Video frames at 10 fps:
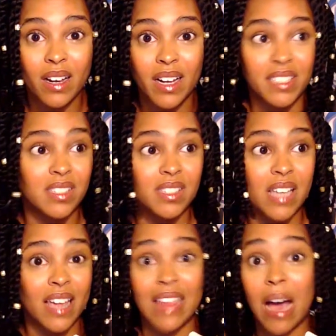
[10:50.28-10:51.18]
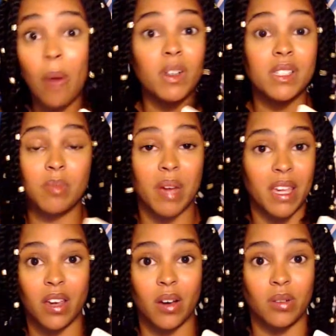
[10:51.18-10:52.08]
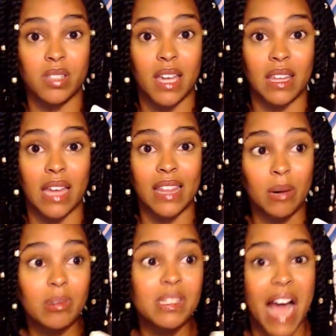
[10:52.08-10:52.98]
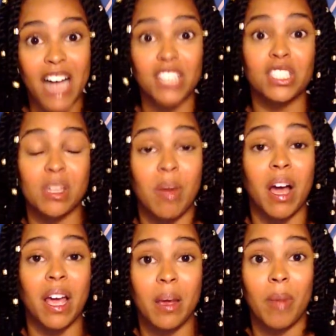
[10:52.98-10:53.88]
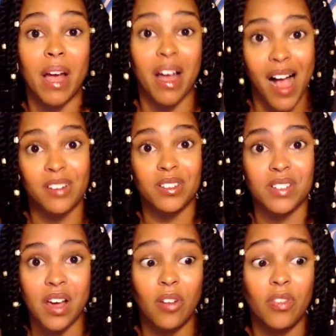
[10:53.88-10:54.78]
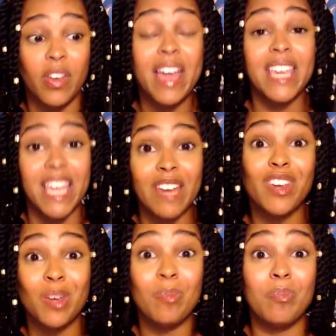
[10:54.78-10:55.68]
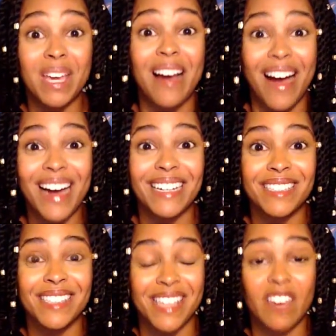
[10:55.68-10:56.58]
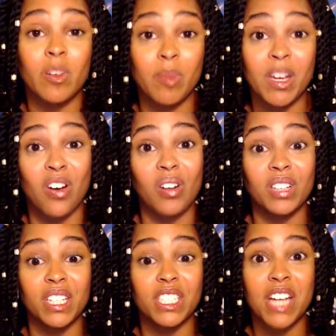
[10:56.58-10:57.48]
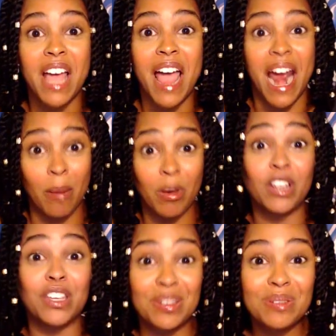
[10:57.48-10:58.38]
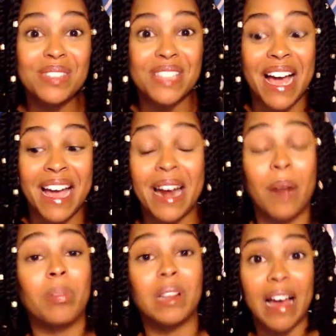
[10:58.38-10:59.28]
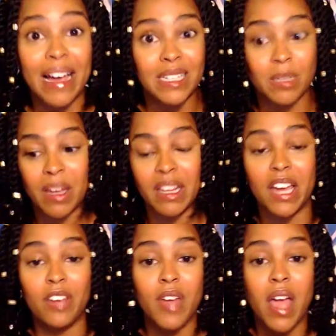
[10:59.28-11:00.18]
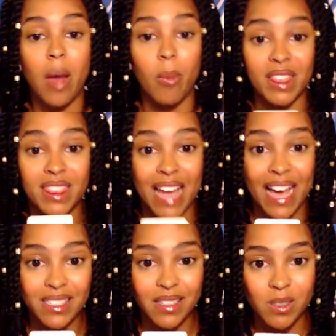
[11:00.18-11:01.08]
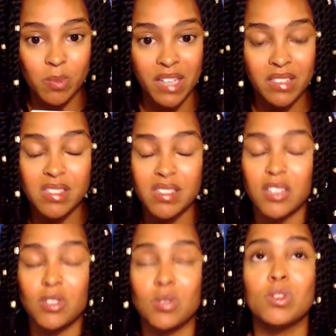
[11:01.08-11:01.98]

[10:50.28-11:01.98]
is to say, that wasn't my ego saying that. That was actually my higher self giving me guidance and giving me knowledge, and I'm going to use that and apply it to my life. And what that does, Pisces, as soon